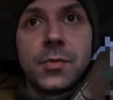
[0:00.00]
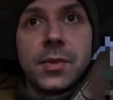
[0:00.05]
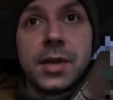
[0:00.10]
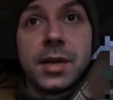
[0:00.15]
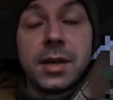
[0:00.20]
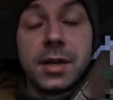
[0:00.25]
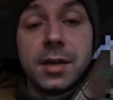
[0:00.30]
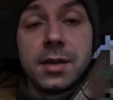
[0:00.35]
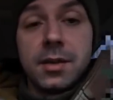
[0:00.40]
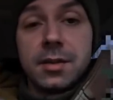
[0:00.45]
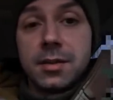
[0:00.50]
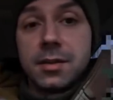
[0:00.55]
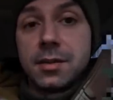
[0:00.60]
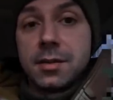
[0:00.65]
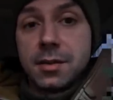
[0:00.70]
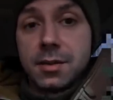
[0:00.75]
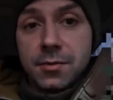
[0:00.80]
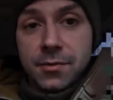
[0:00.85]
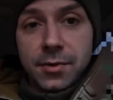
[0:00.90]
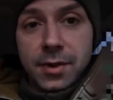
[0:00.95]
He
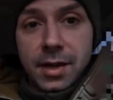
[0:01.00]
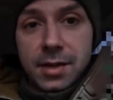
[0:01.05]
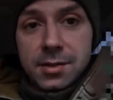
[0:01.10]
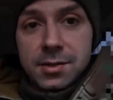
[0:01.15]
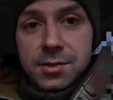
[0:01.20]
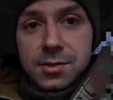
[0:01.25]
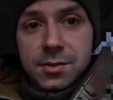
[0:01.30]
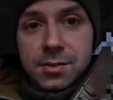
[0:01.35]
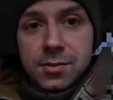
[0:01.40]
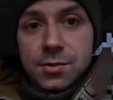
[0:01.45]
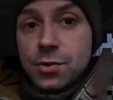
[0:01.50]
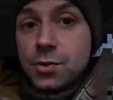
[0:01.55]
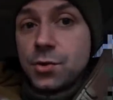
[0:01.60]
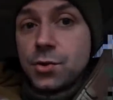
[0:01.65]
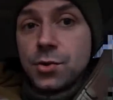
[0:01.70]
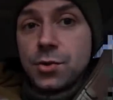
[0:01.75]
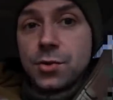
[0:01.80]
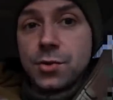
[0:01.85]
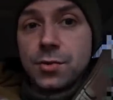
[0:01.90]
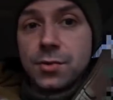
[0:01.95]
confessed
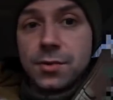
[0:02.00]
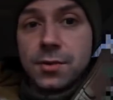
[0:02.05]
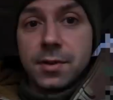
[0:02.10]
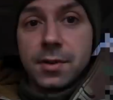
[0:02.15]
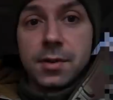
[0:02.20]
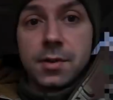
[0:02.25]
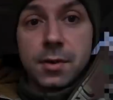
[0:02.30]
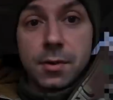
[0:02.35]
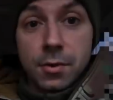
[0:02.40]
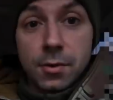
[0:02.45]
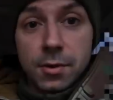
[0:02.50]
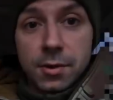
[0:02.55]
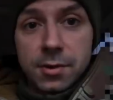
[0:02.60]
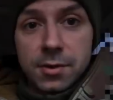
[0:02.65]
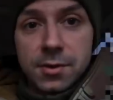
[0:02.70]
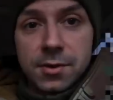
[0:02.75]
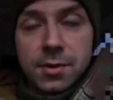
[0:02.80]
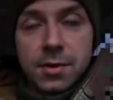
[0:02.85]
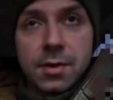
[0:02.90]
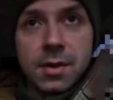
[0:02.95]
to the
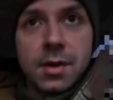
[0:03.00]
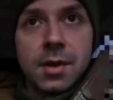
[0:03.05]
court